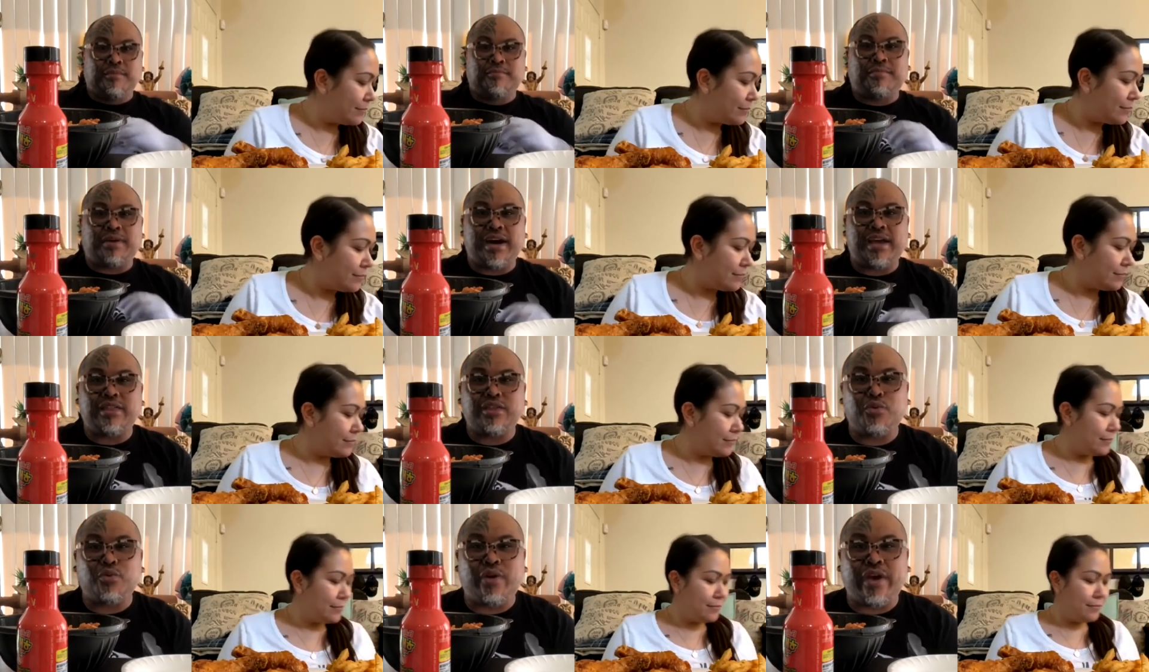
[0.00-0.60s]
Speaker 1: By the
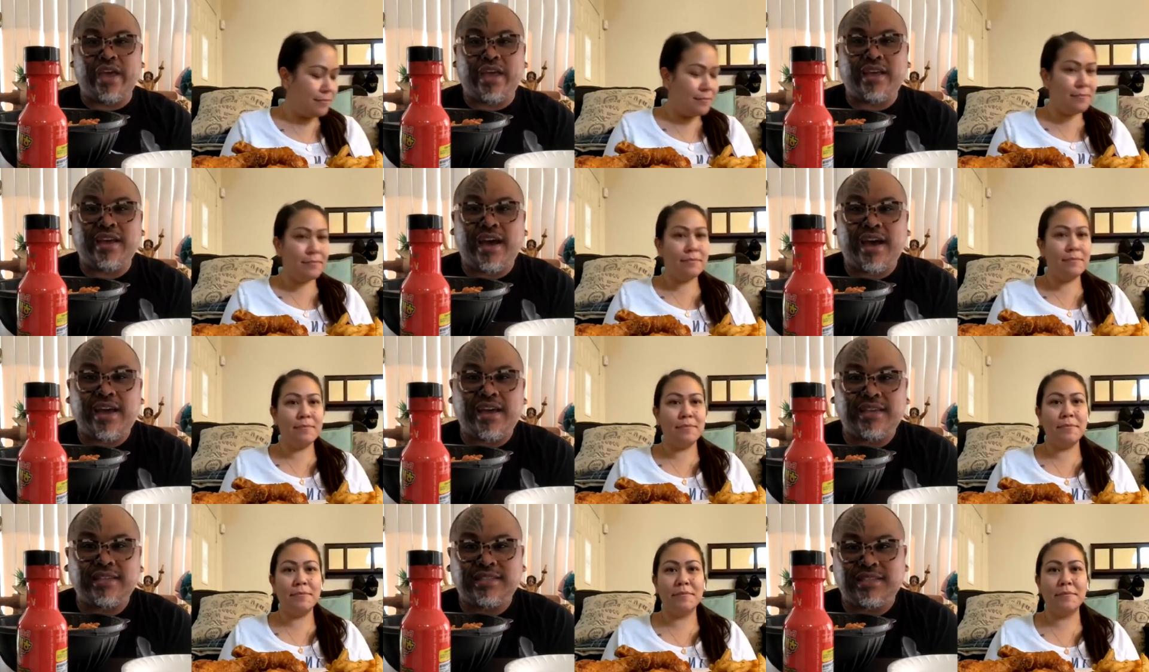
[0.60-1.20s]
way,
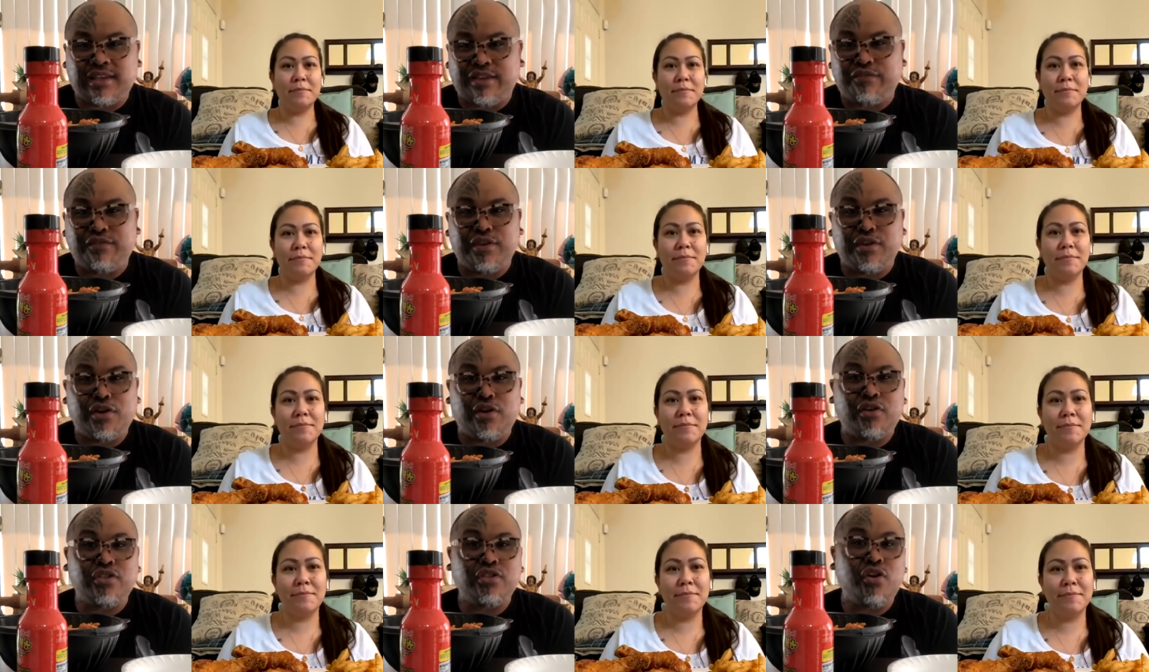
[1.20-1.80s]
guys, if you
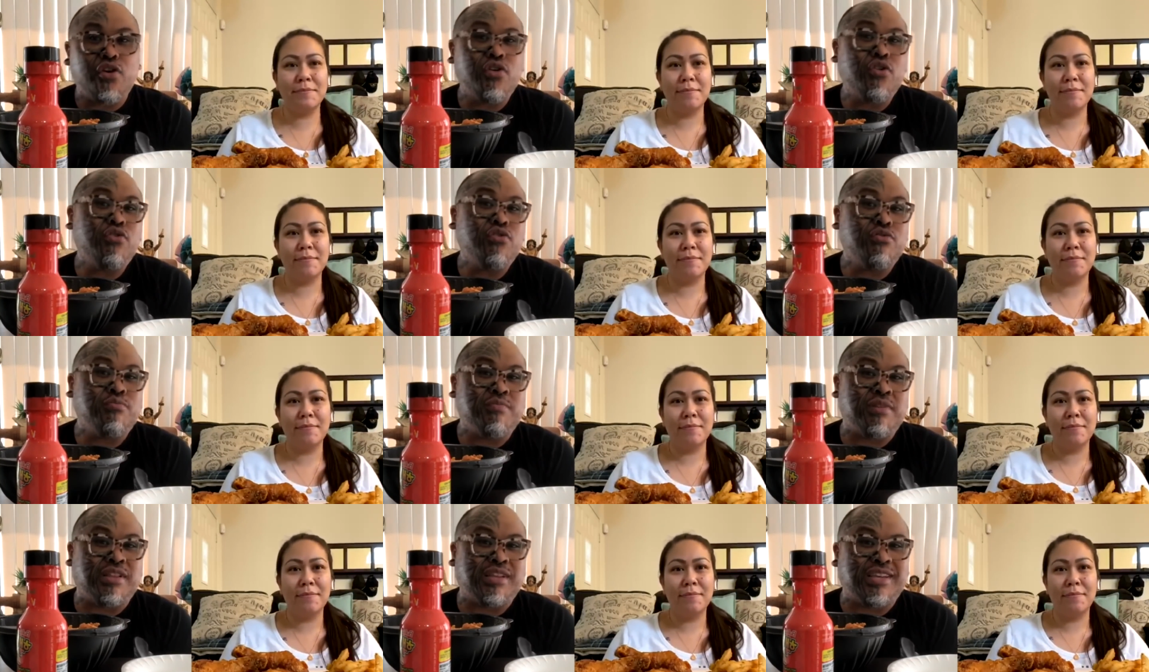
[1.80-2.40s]
don't know who
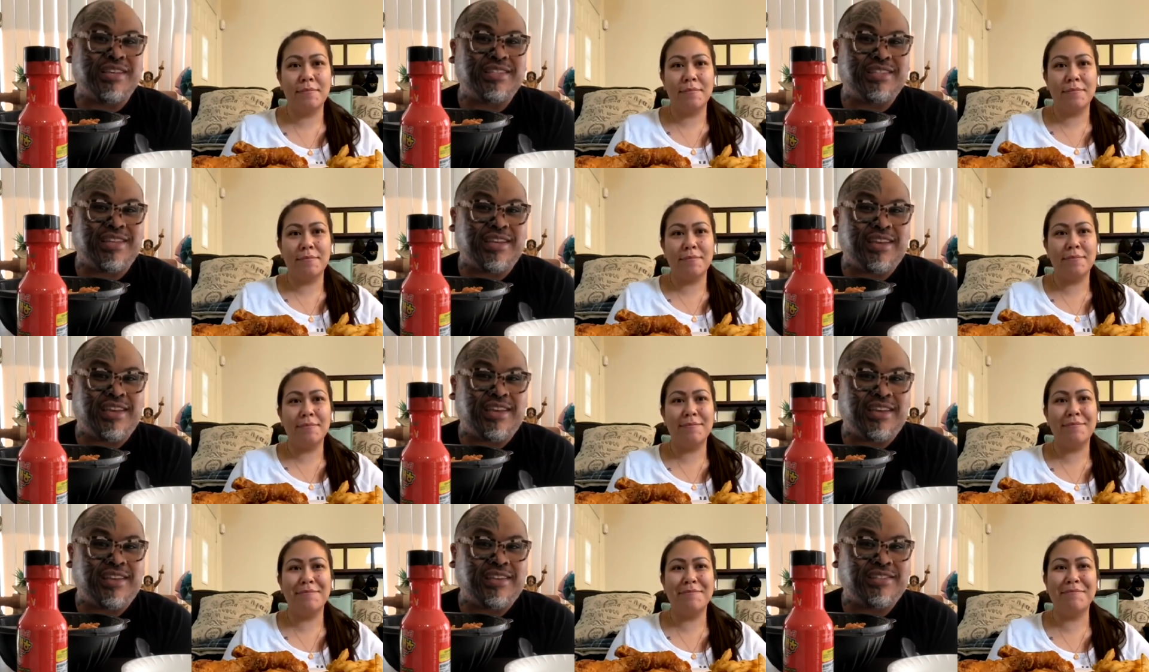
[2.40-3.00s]
Melissa
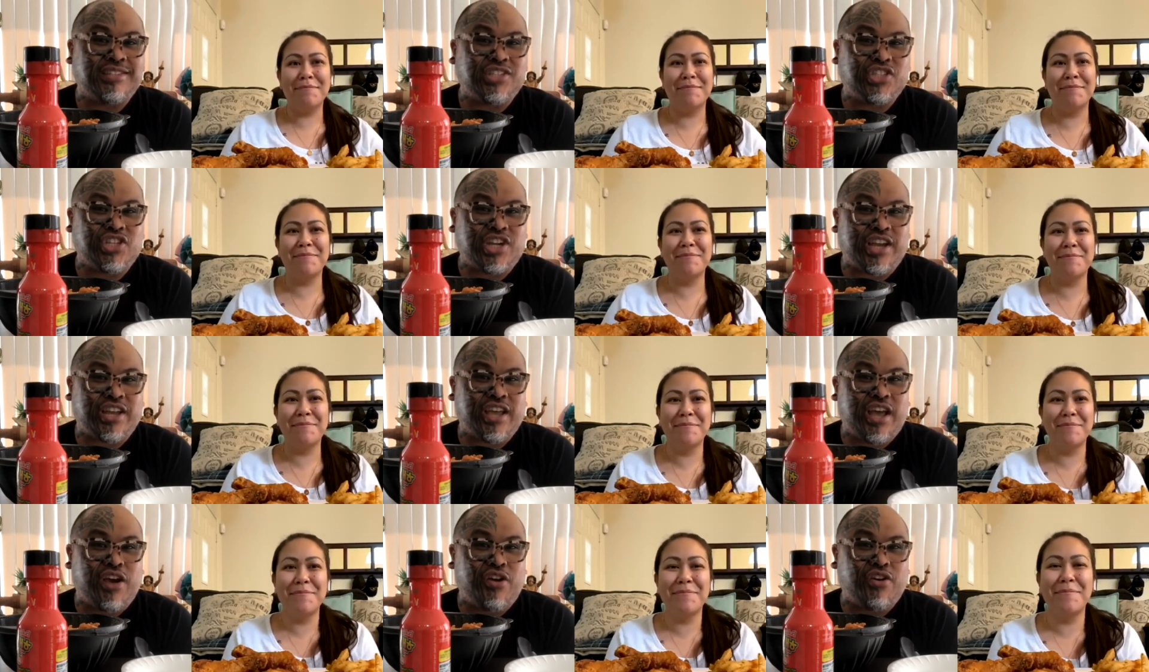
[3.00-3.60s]
is, check
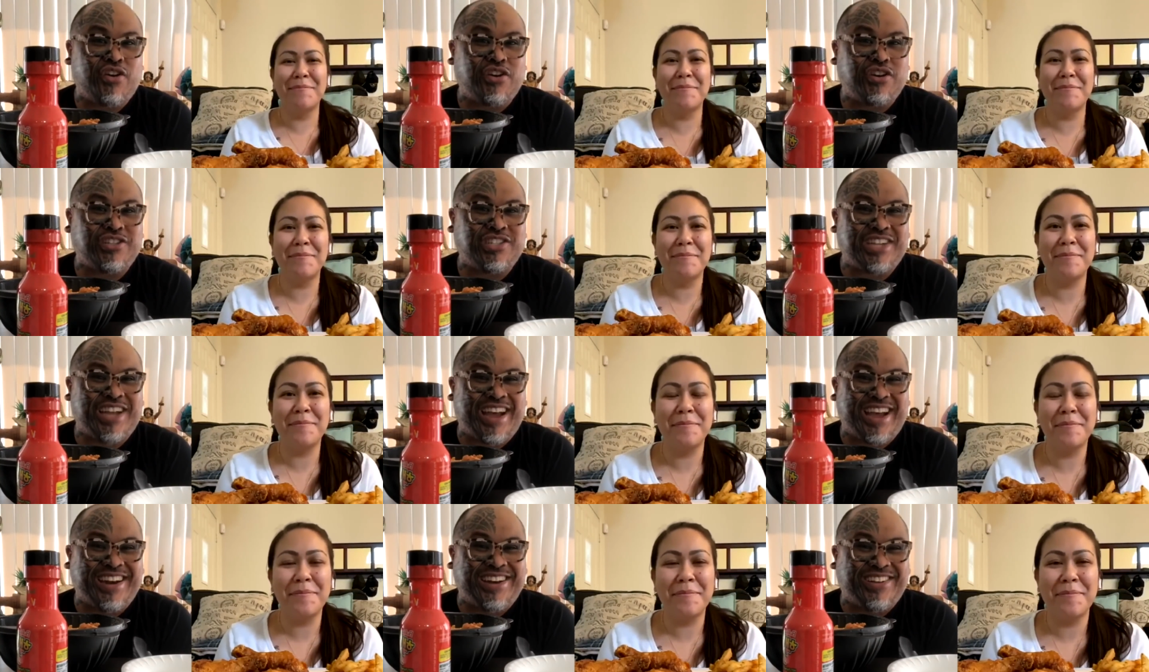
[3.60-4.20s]
out her
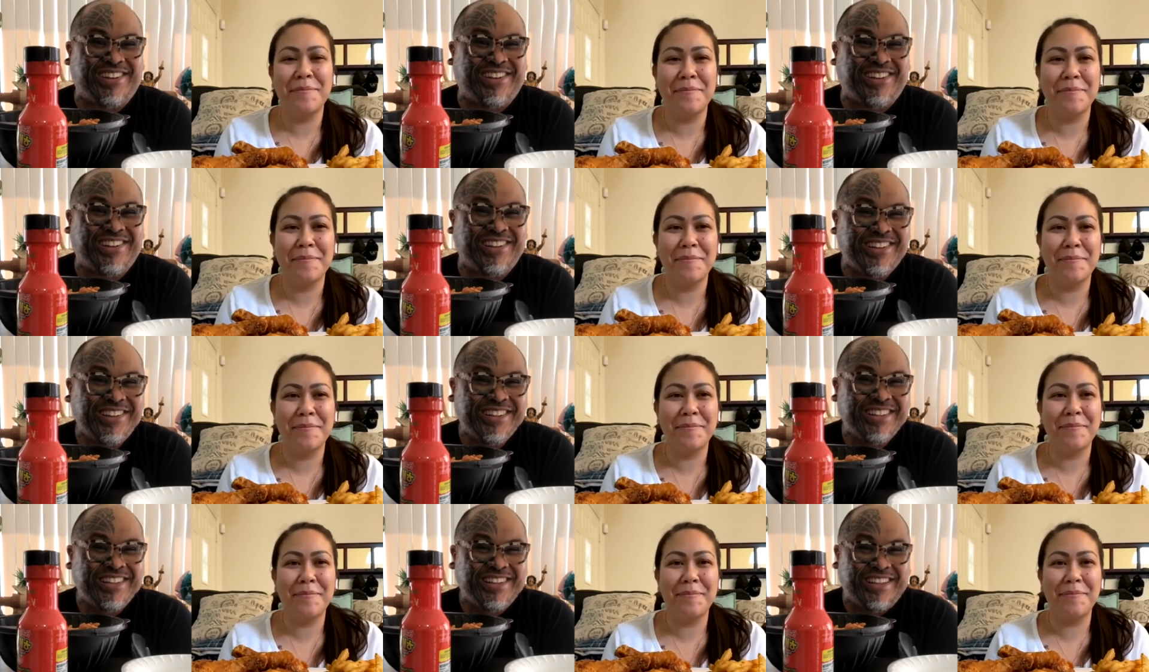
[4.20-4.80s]
channel,
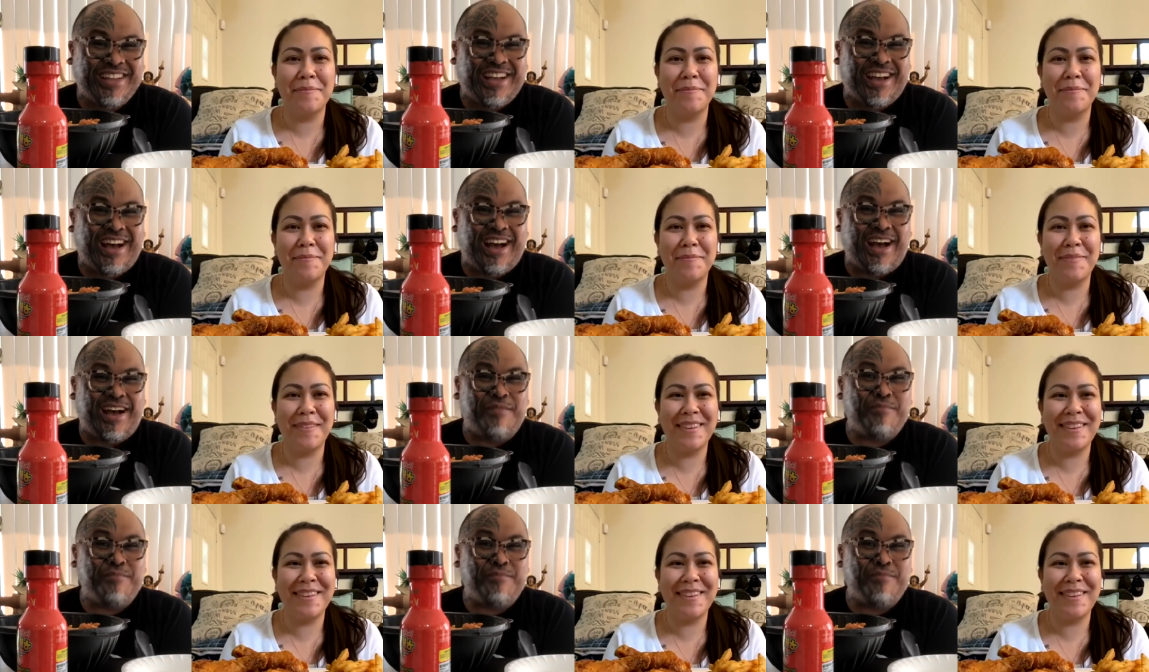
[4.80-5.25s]
uh,